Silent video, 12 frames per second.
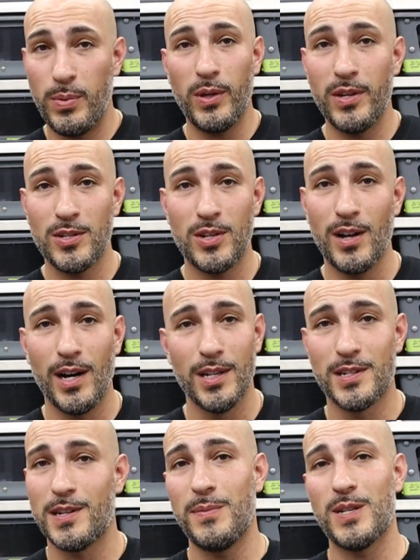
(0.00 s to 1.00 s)
billions of
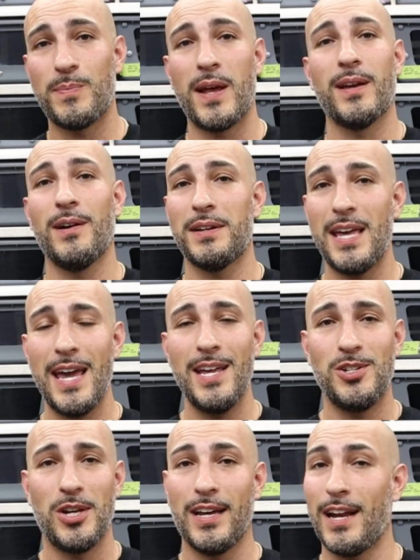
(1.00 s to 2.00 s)
dollars to be spending on
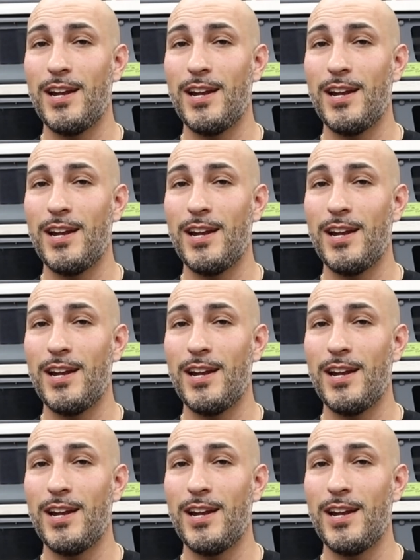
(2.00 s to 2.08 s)
caging,